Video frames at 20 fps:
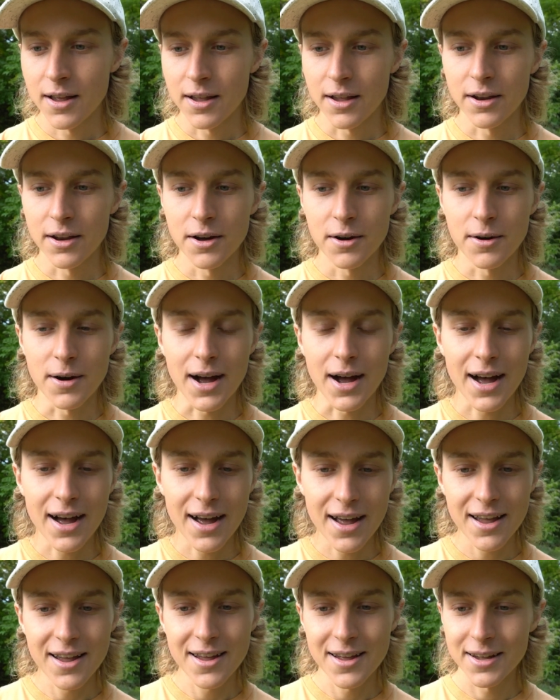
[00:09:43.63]

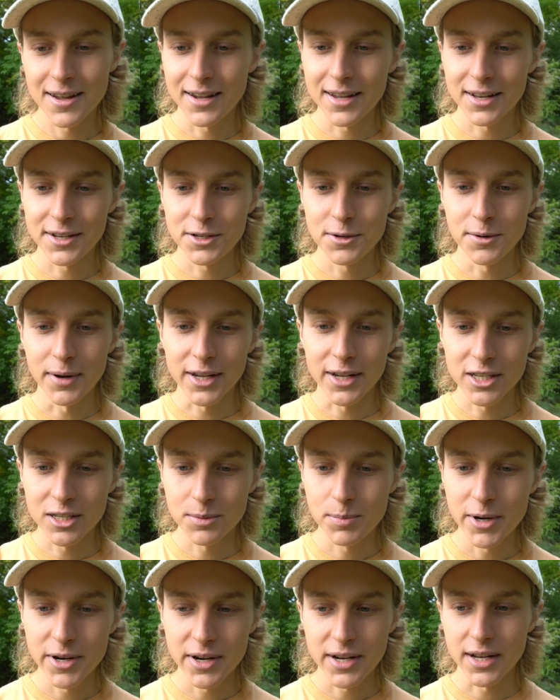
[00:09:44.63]
I get to
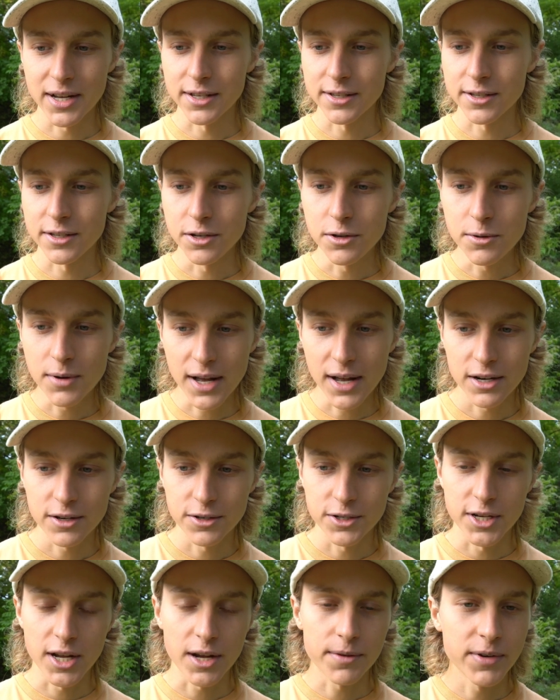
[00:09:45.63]
experience new
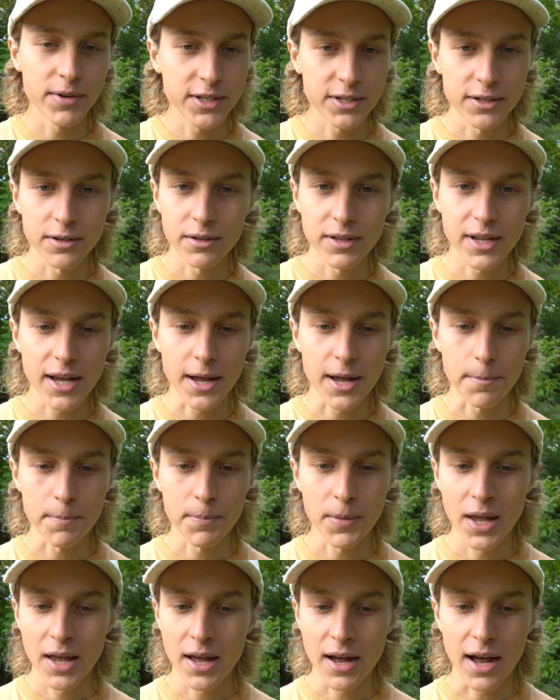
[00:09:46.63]
energy every single day.
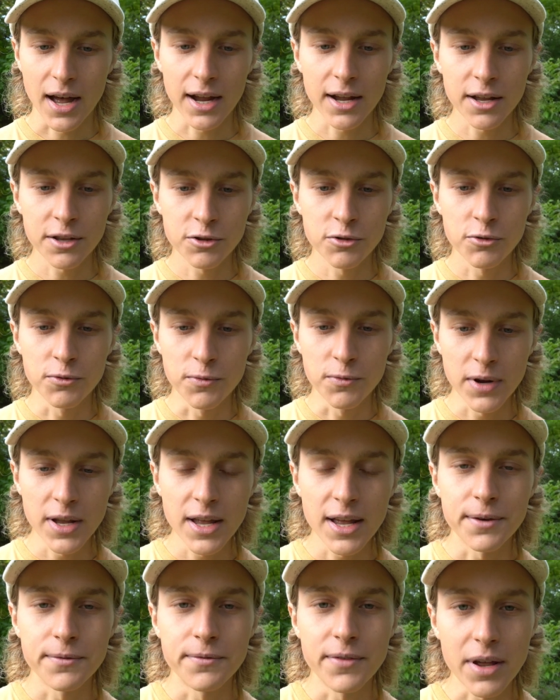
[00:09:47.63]
I get to
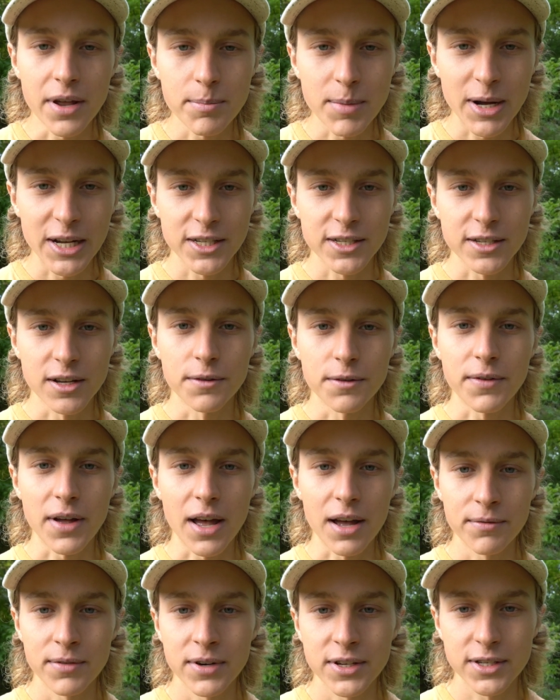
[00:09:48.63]
reinvent myself
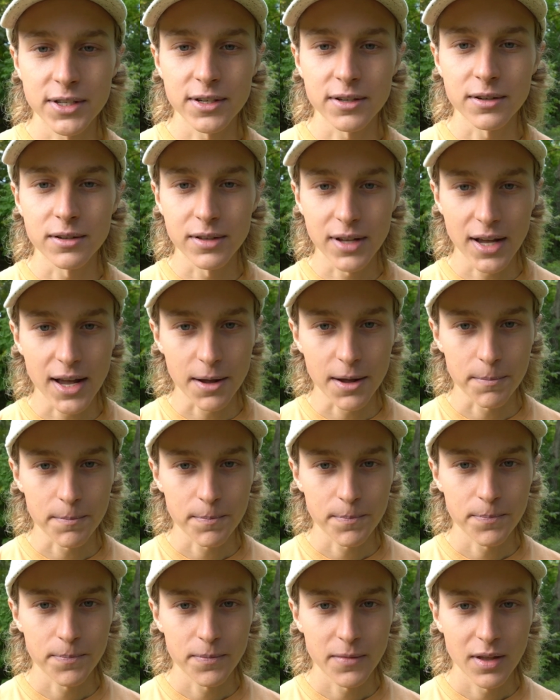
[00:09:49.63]
every single day.
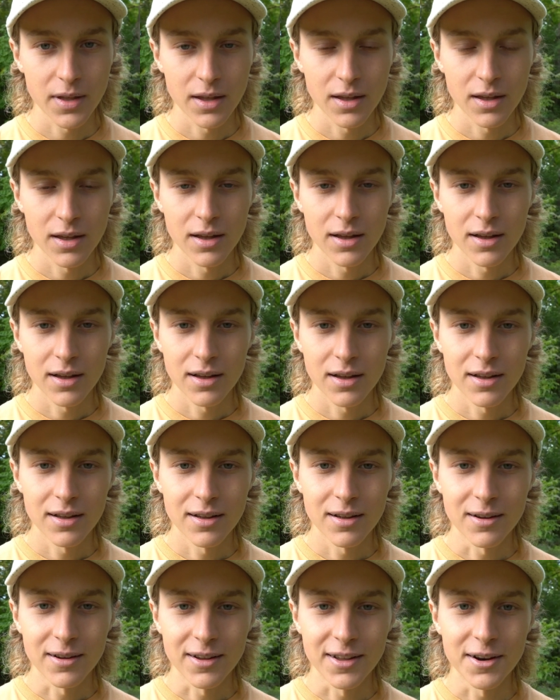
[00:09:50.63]

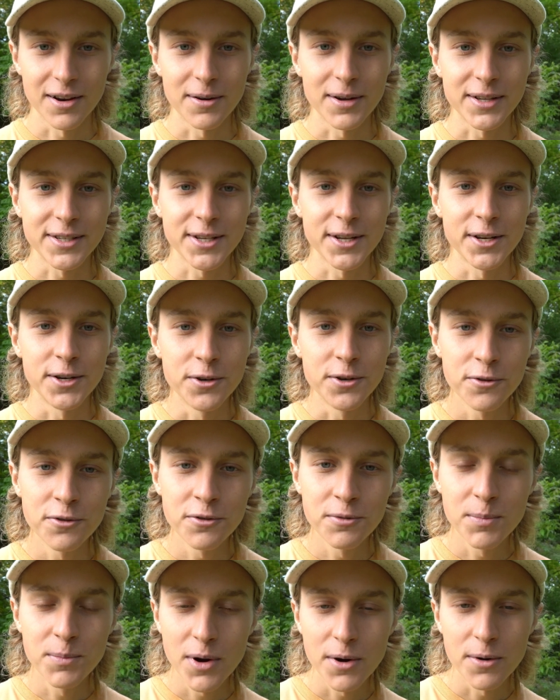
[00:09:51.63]
It's a
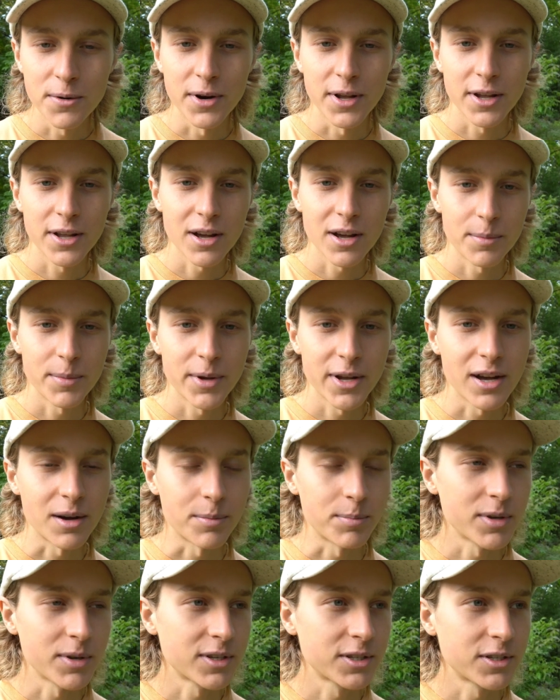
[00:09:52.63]
new moon coming
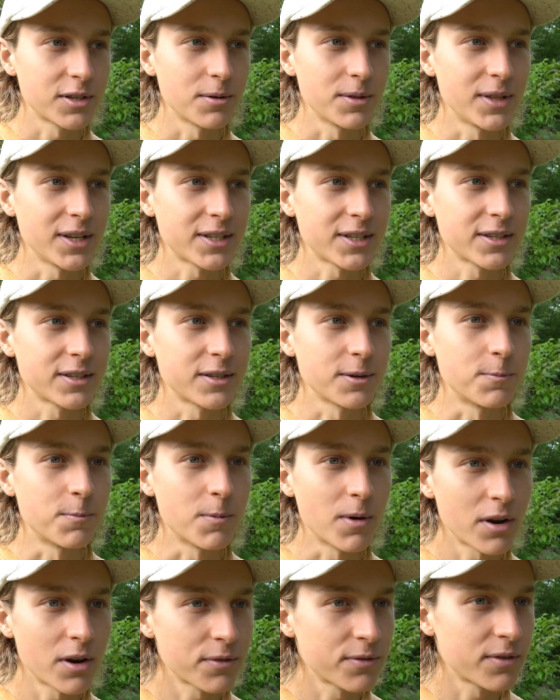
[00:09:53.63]
up. So this is a
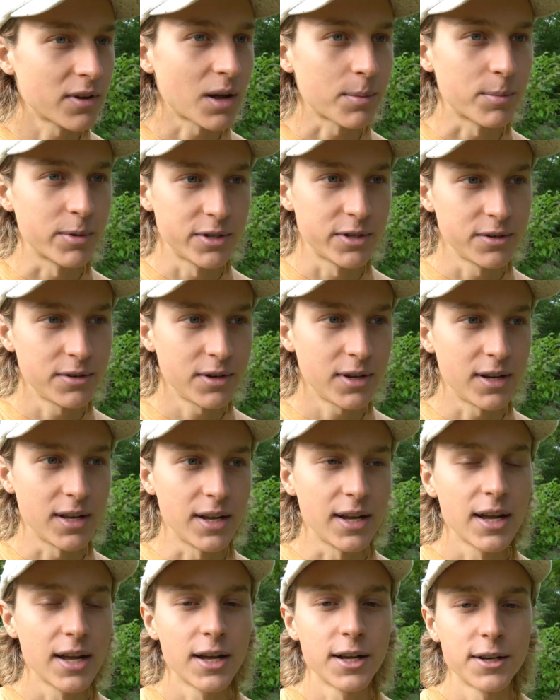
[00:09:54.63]
wonderful
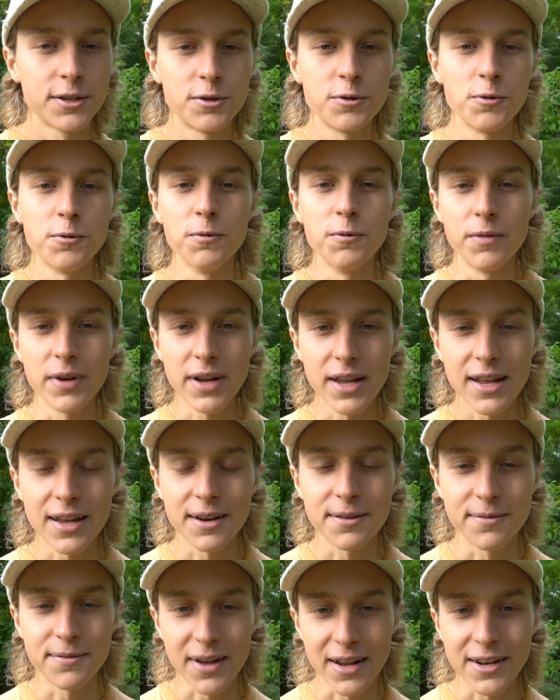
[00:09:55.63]
opportunity to
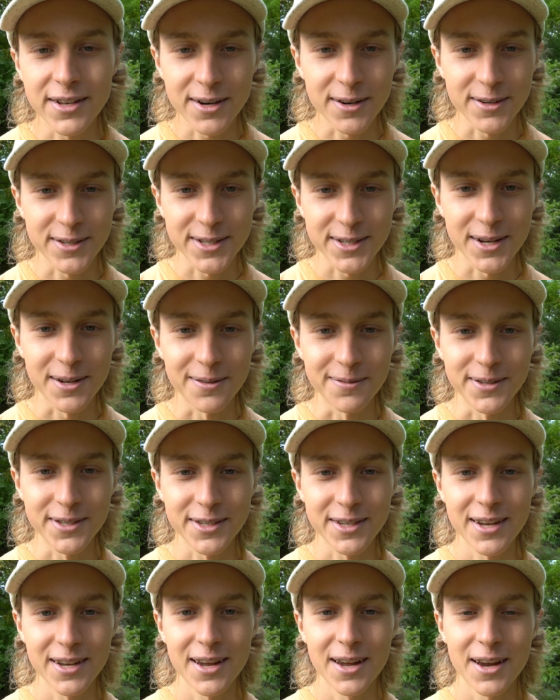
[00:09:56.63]
reinvent
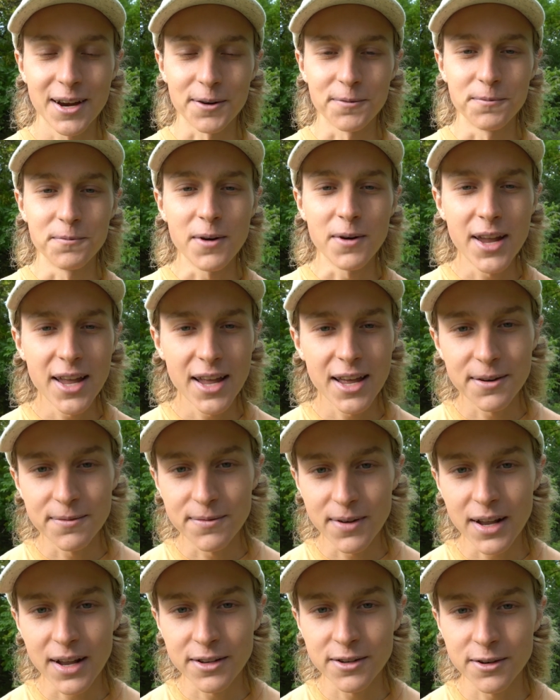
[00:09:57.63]
ourselves.
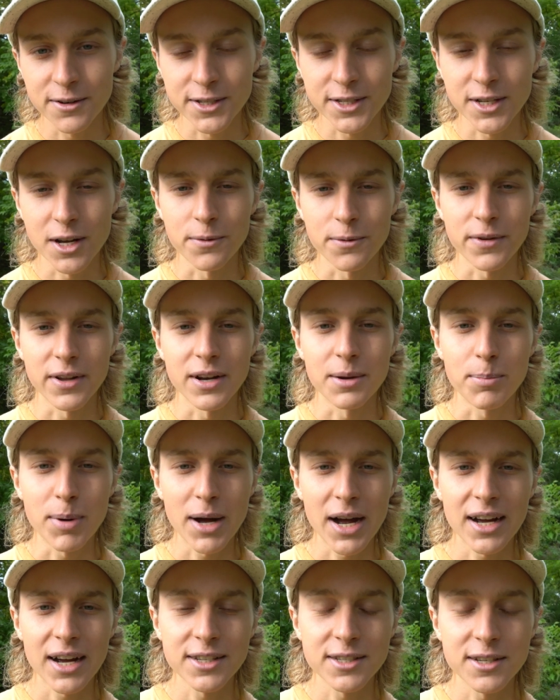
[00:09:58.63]
Reinvent yourself in a
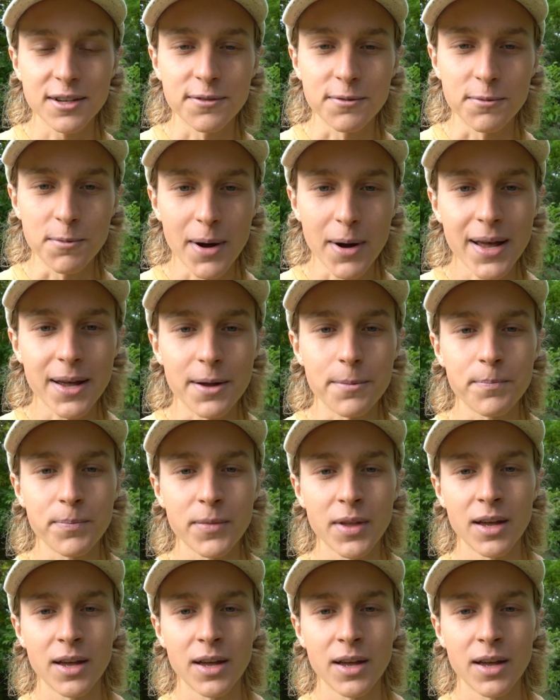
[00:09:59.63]
positive way.